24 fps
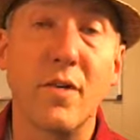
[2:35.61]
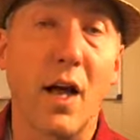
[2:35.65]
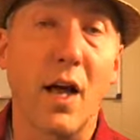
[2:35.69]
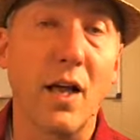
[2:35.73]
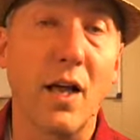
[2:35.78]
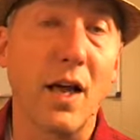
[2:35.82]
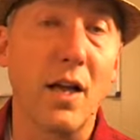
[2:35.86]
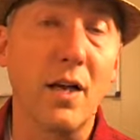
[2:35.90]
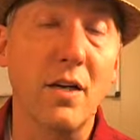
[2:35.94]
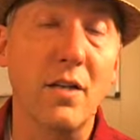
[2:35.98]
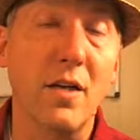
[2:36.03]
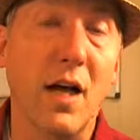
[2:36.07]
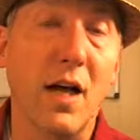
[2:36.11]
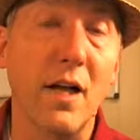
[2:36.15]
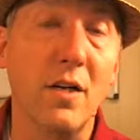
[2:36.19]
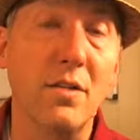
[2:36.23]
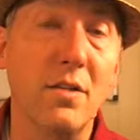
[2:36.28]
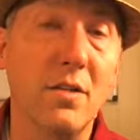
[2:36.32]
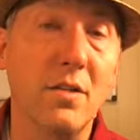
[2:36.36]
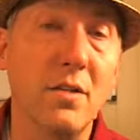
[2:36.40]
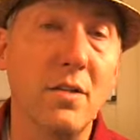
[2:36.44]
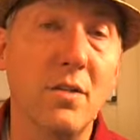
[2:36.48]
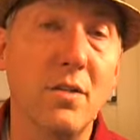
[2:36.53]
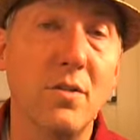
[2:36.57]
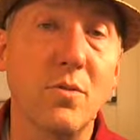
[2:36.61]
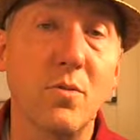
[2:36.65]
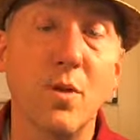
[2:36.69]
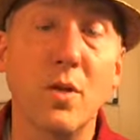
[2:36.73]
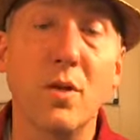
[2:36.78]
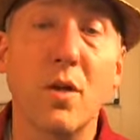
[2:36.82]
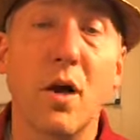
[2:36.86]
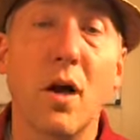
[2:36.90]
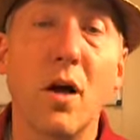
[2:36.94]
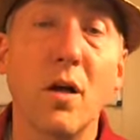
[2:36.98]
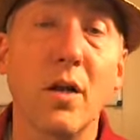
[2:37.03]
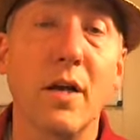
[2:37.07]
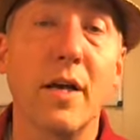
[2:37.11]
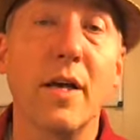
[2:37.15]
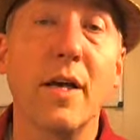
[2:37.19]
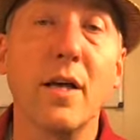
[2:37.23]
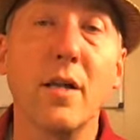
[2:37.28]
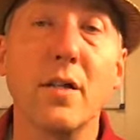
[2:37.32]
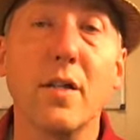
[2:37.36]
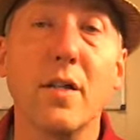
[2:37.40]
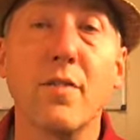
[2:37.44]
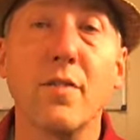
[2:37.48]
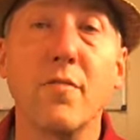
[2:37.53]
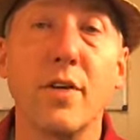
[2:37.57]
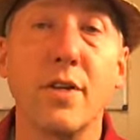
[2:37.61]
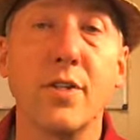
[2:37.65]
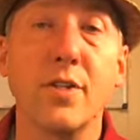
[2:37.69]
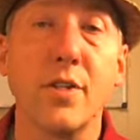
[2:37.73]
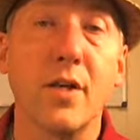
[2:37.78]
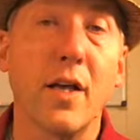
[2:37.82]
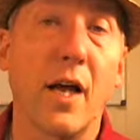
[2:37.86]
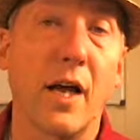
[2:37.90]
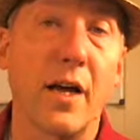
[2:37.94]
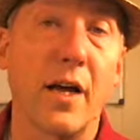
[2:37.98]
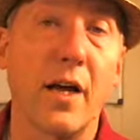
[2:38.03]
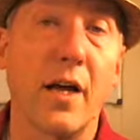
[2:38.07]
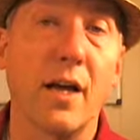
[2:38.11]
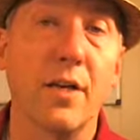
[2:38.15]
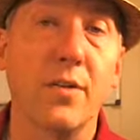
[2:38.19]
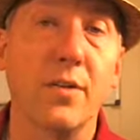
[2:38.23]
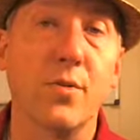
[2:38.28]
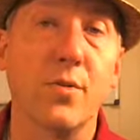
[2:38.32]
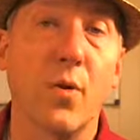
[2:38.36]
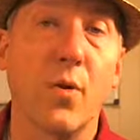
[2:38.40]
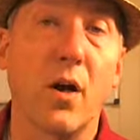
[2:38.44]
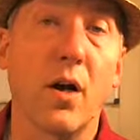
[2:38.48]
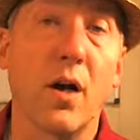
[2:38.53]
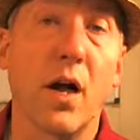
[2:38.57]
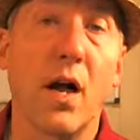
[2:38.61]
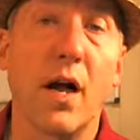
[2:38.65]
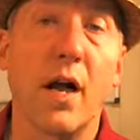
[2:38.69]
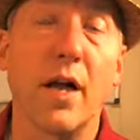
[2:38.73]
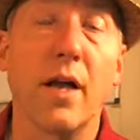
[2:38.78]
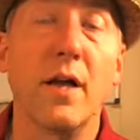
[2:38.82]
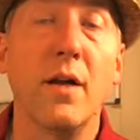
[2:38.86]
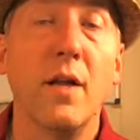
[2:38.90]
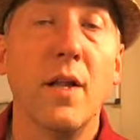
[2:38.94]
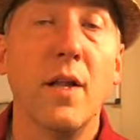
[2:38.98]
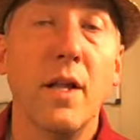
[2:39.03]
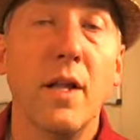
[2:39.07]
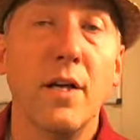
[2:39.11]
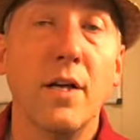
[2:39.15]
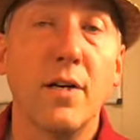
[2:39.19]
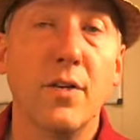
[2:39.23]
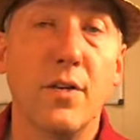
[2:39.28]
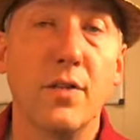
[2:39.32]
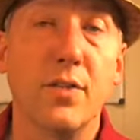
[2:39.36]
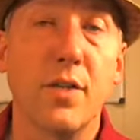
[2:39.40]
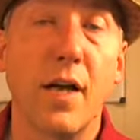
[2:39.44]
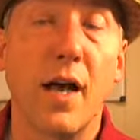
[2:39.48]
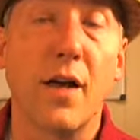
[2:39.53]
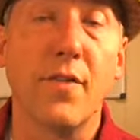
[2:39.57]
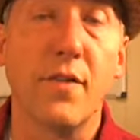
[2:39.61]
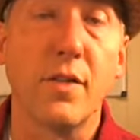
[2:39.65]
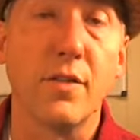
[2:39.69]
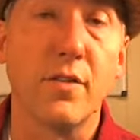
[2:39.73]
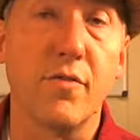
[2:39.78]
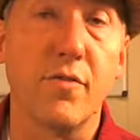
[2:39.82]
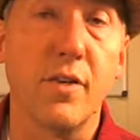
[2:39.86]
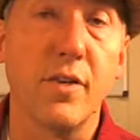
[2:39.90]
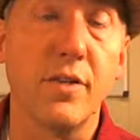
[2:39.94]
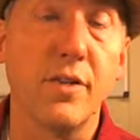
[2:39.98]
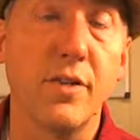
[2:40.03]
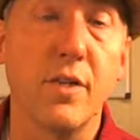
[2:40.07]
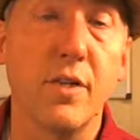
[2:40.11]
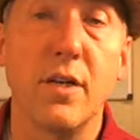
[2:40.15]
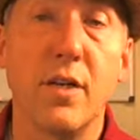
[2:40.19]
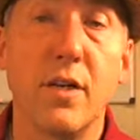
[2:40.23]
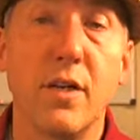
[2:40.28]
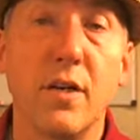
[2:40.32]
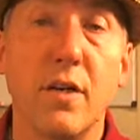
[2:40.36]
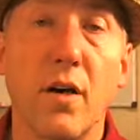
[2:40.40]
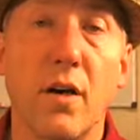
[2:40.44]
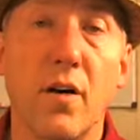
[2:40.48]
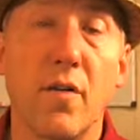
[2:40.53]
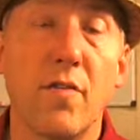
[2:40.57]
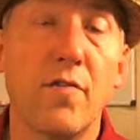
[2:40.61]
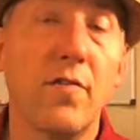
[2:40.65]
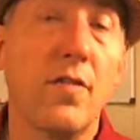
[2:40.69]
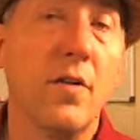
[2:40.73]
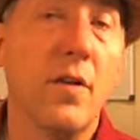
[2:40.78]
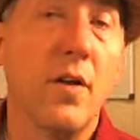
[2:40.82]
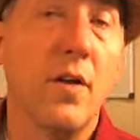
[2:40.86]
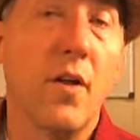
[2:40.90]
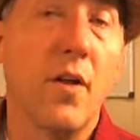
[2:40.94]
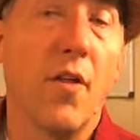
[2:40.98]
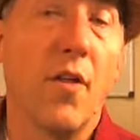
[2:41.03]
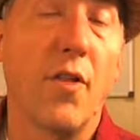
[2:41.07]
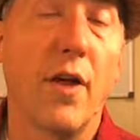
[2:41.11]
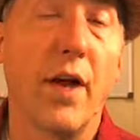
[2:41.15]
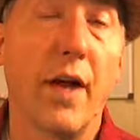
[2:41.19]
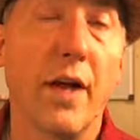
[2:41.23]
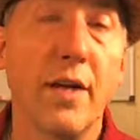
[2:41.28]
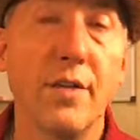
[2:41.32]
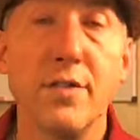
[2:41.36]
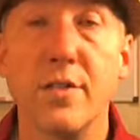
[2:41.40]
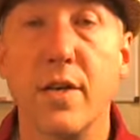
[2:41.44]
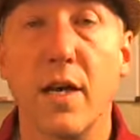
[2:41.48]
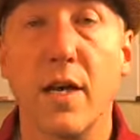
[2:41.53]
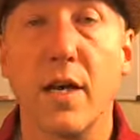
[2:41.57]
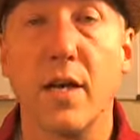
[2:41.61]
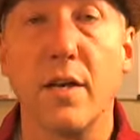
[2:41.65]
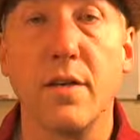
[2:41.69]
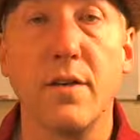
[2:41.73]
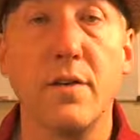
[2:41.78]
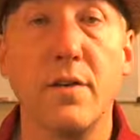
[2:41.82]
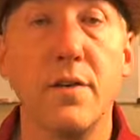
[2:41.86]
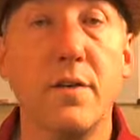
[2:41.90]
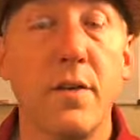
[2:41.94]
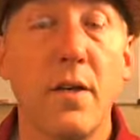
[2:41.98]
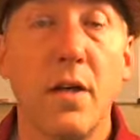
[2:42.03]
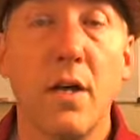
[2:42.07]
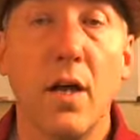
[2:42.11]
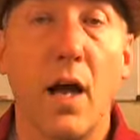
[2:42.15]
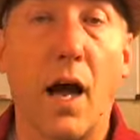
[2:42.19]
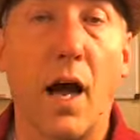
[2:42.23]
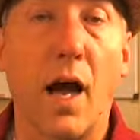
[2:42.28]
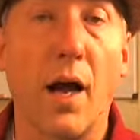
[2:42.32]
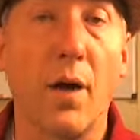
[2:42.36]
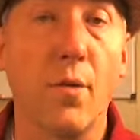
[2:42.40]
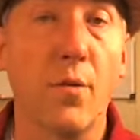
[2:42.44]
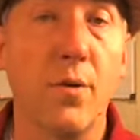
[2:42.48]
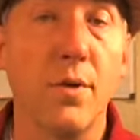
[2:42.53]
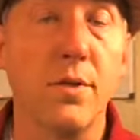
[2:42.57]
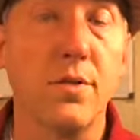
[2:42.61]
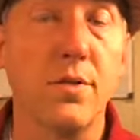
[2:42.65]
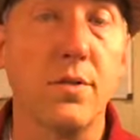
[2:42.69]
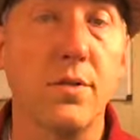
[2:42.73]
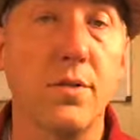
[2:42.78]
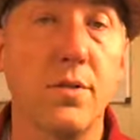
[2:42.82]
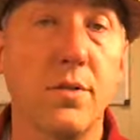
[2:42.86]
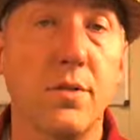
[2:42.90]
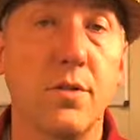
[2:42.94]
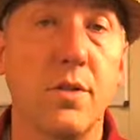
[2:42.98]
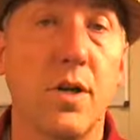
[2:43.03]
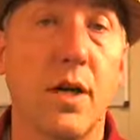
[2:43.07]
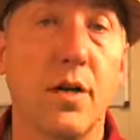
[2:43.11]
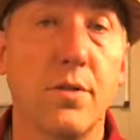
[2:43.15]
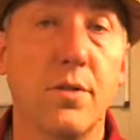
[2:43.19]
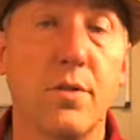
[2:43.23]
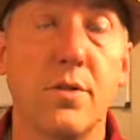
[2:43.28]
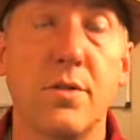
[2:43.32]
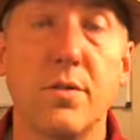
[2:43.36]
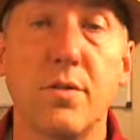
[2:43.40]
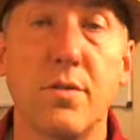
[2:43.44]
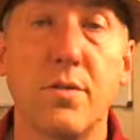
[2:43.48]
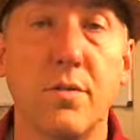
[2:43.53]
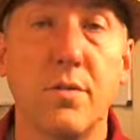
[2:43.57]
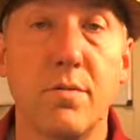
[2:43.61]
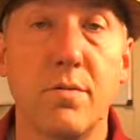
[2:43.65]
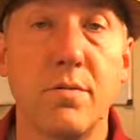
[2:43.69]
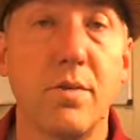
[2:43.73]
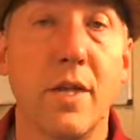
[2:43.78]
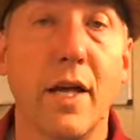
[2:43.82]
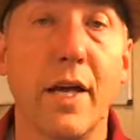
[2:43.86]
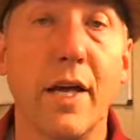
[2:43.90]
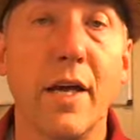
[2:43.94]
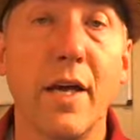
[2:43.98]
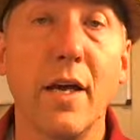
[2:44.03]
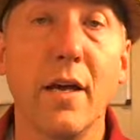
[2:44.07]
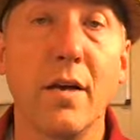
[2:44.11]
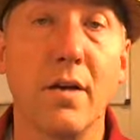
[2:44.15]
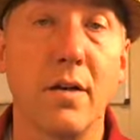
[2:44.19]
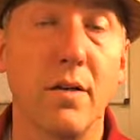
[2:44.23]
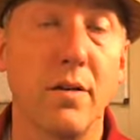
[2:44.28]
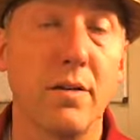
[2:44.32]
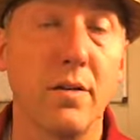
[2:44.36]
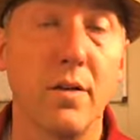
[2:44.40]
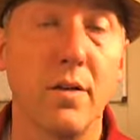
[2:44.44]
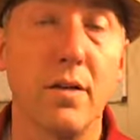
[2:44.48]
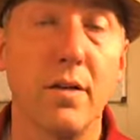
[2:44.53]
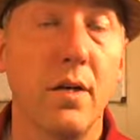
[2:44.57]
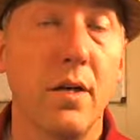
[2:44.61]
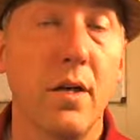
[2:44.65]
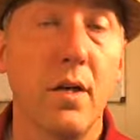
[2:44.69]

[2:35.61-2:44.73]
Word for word: I would call it a healing vision, I guess, where I just had this vision of things and I was just healed.